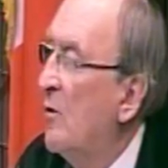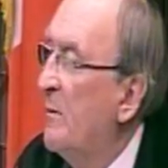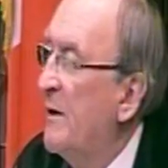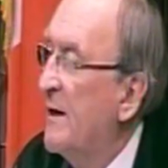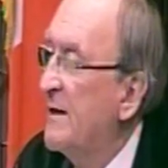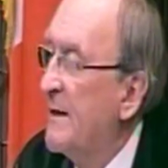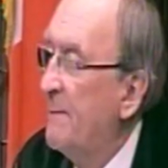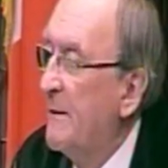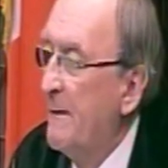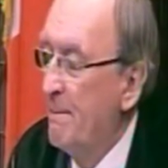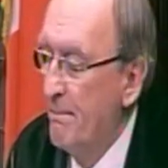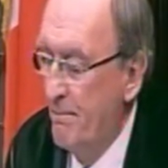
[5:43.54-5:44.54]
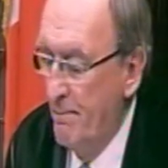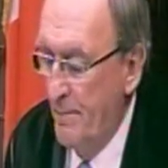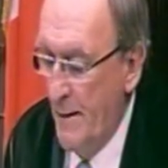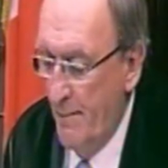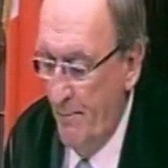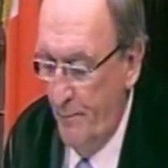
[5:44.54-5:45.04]
One minute, just deputy. to set the
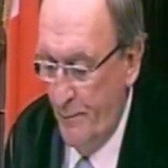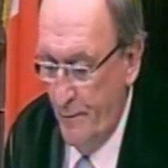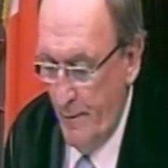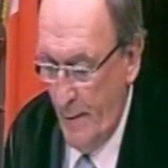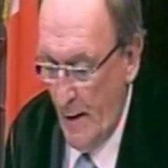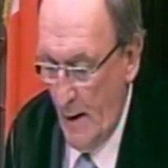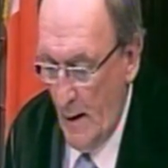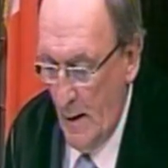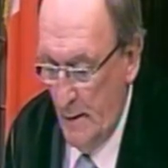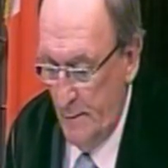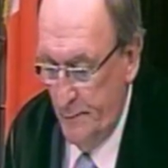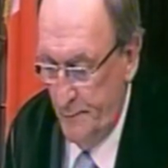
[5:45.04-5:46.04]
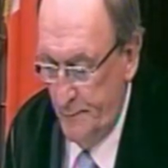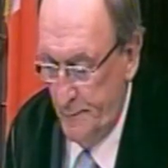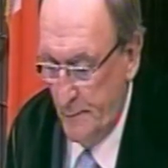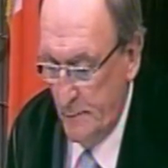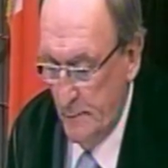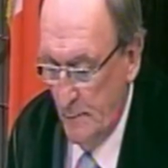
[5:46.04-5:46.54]
record straight, over a billion
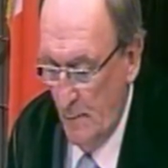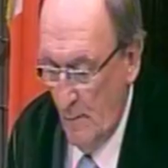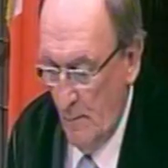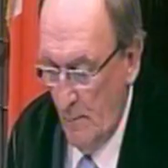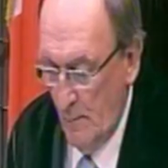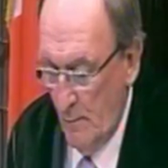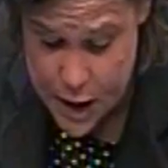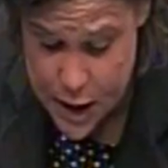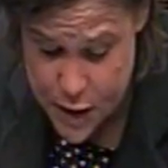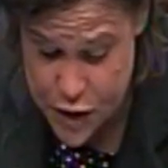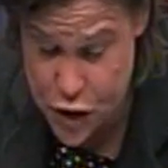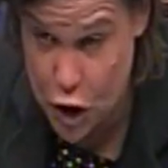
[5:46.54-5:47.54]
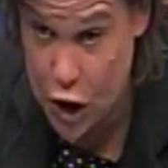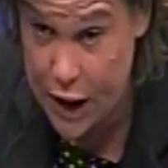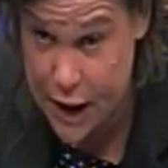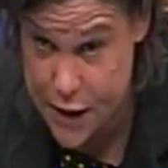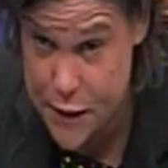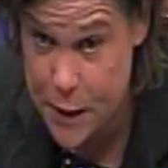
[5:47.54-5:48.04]
pounds sterling
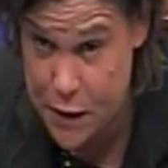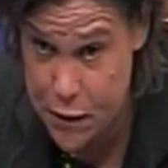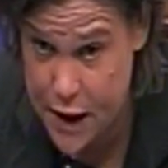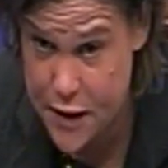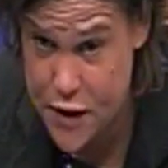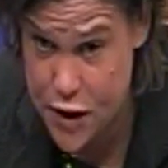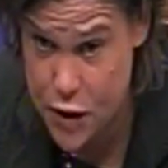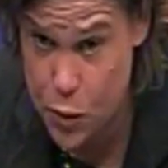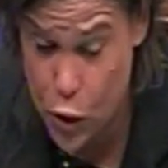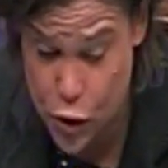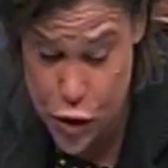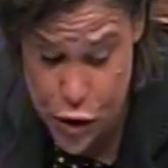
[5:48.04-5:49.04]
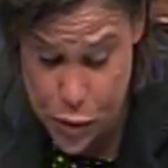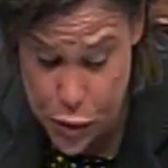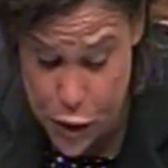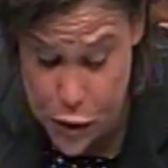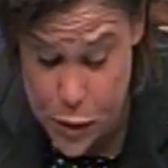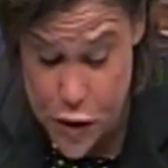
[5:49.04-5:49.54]
has been invested in water
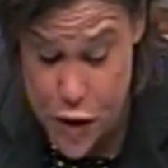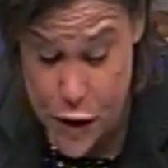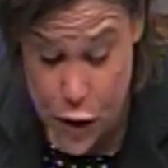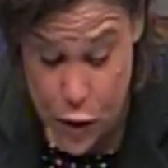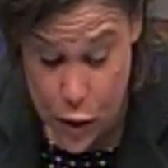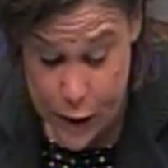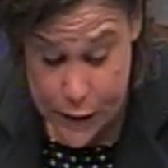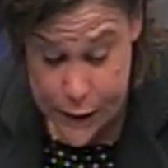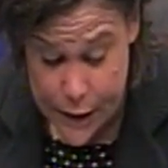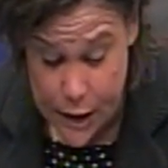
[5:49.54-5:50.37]
improvement in the north.